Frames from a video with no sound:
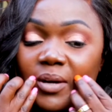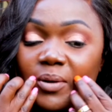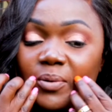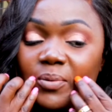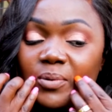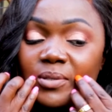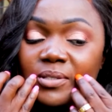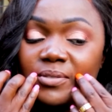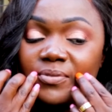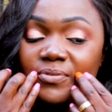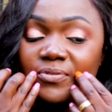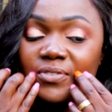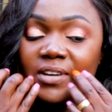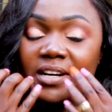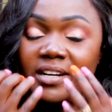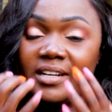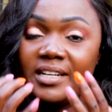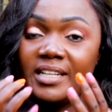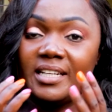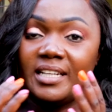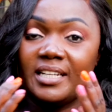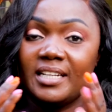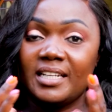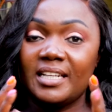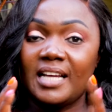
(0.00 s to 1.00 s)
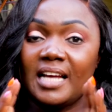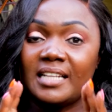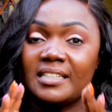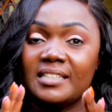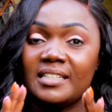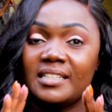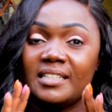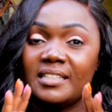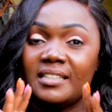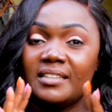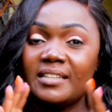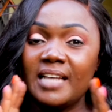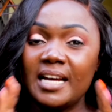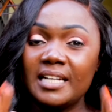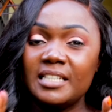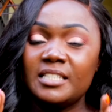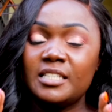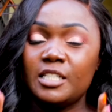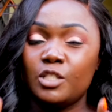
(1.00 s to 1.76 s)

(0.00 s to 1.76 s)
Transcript: was very, as in that